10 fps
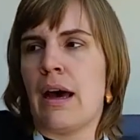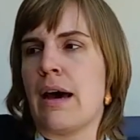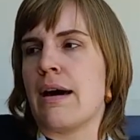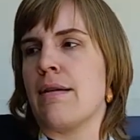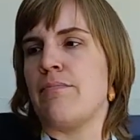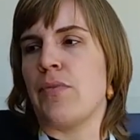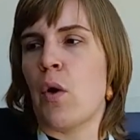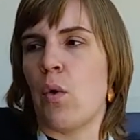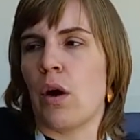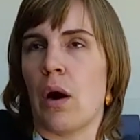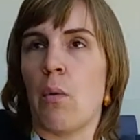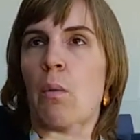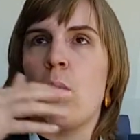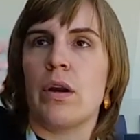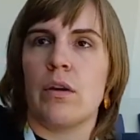Um, or
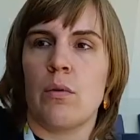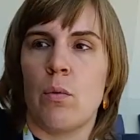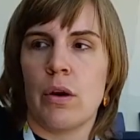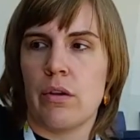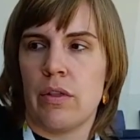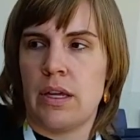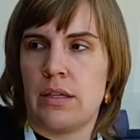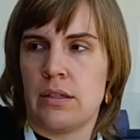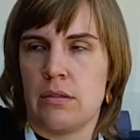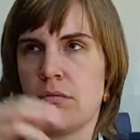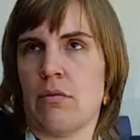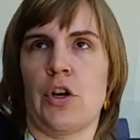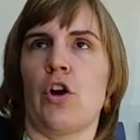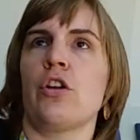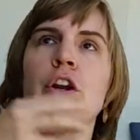what are what are these
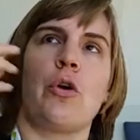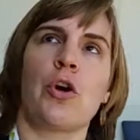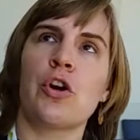you know,